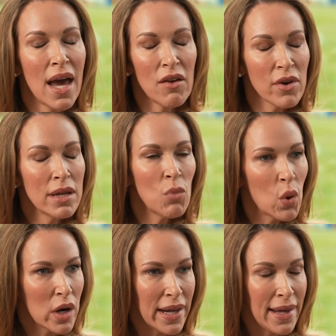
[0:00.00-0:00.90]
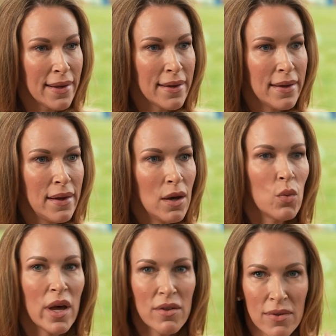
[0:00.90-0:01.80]
every morning
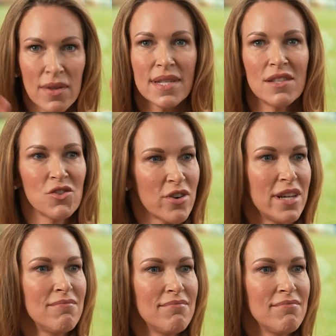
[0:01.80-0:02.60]
with the sunscreen.